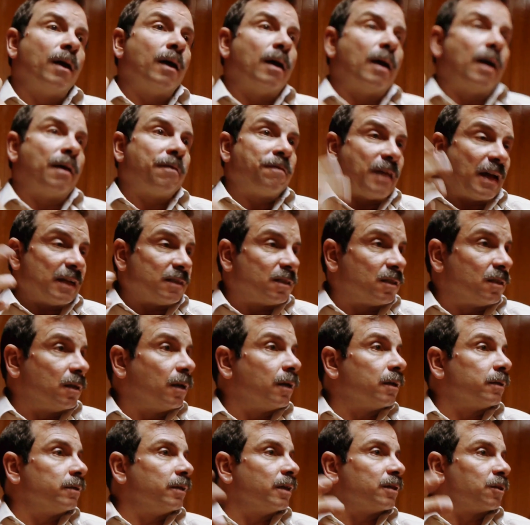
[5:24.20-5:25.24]
and that's
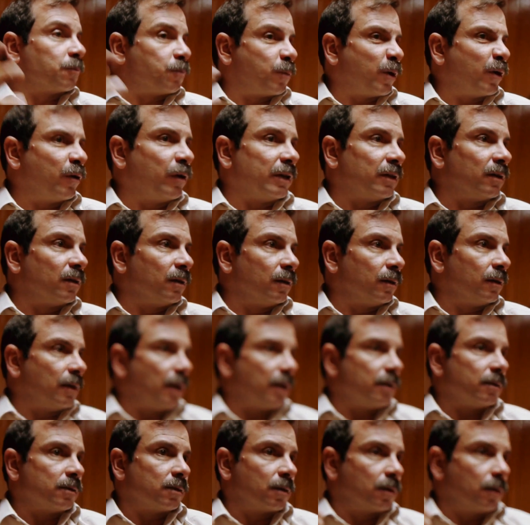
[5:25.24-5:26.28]
the, the spirit that